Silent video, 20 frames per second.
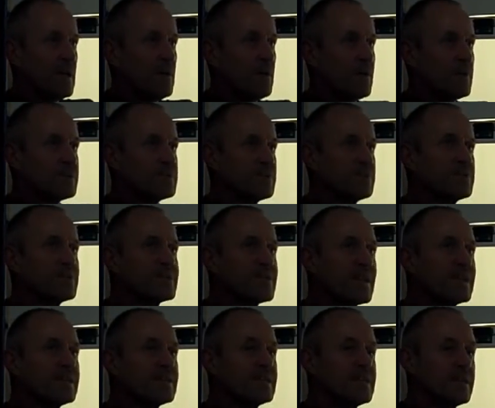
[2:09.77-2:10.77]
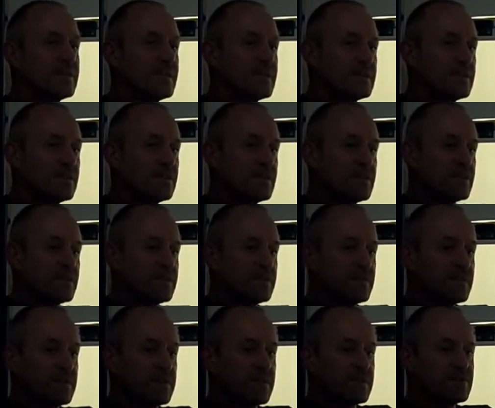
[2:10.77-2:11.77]
Well, as I understand it, I think that
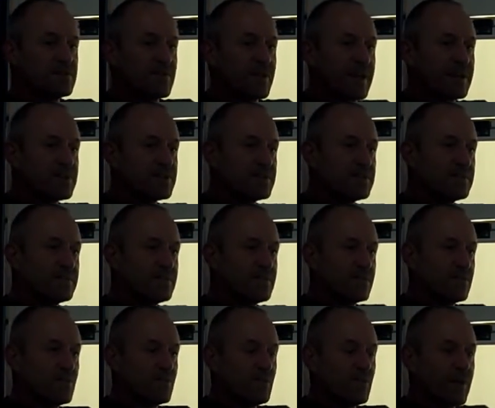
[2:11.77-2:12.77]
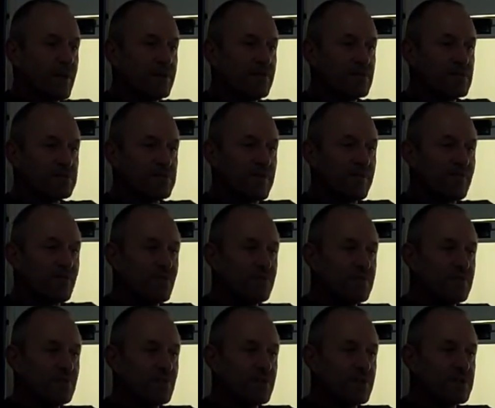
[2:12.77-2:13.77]
the interaction, the way in which
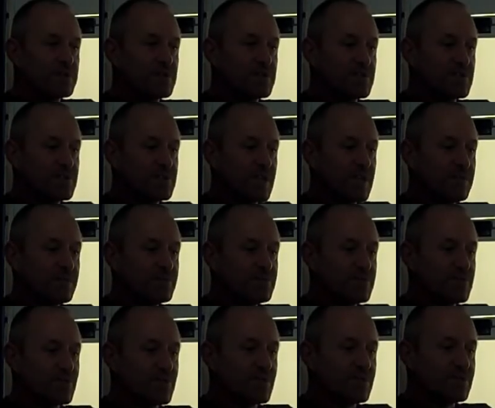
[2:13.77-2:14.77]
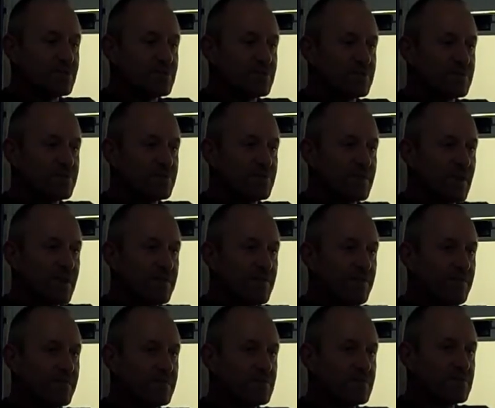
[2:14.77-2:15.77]
metformin works is it's able to
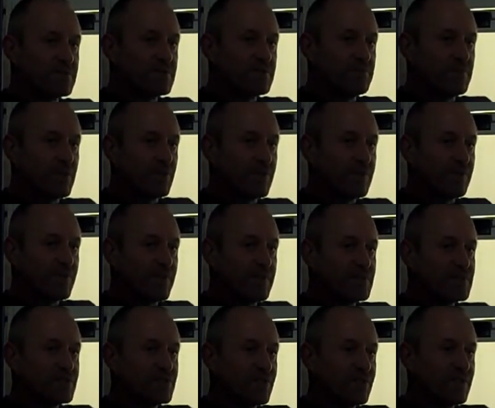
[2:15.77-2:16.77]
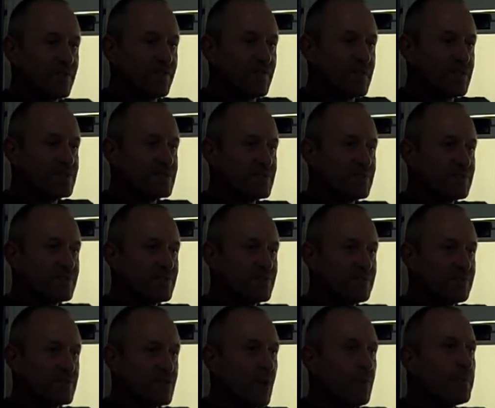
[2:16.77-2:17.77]
build a very strong affinity with
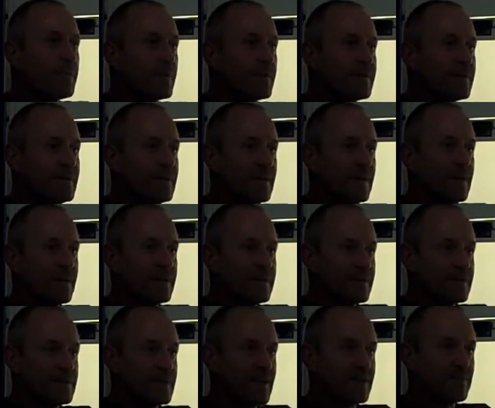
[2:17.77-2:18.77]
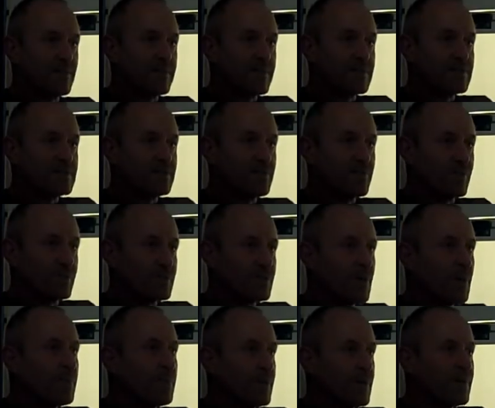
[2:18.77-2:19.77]
copper, and is able then to pull
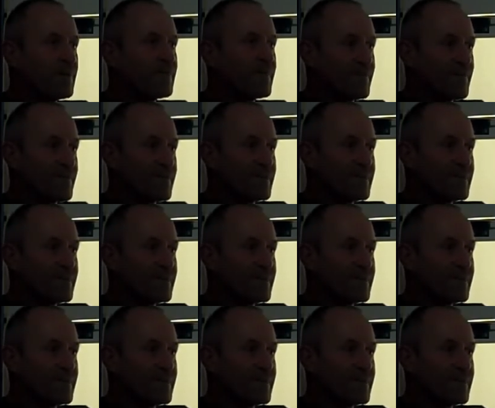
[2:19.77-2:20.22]
copper off